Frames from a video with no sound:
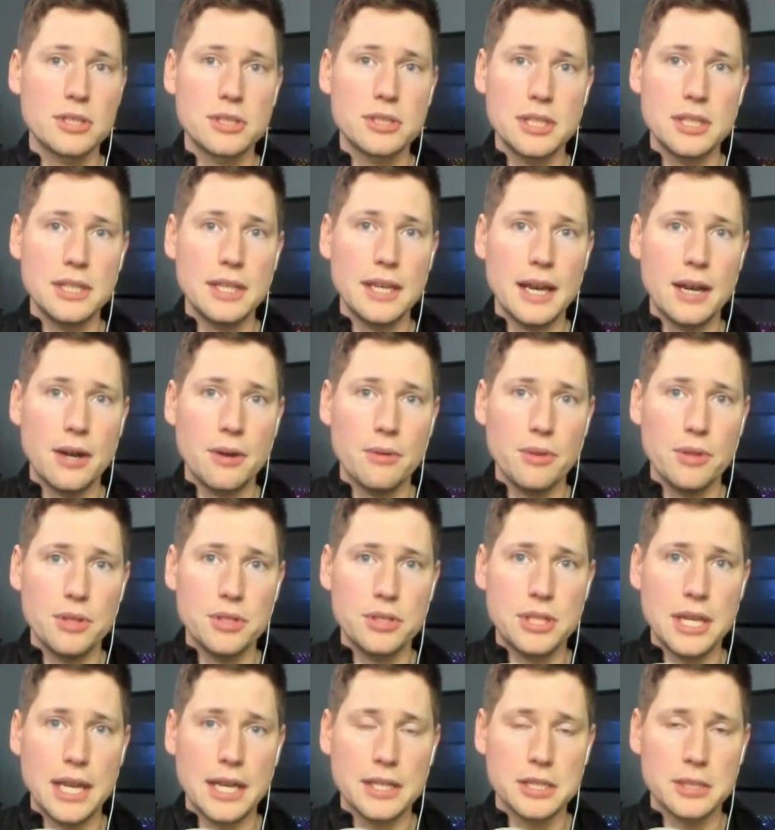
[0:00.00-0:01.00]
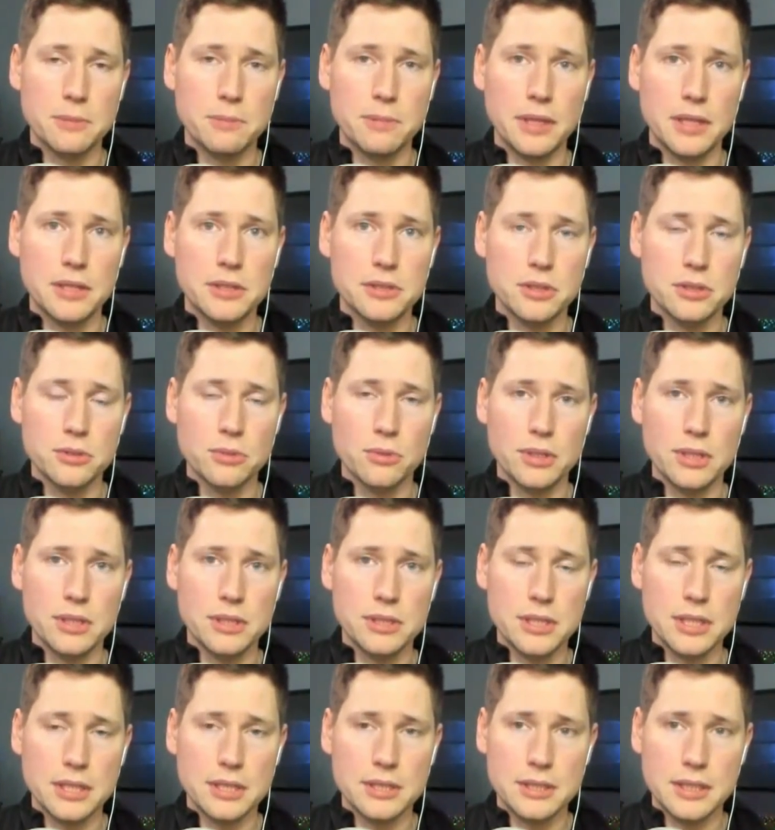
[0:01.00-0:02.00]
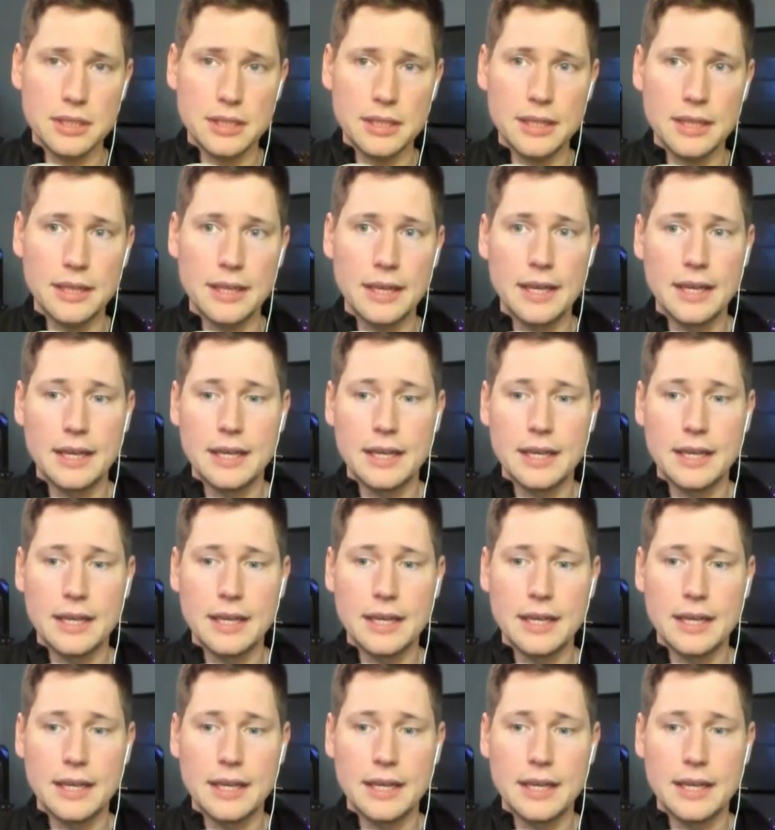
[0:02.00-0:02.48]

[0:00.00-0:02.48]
to see how this stacks up against the 2060.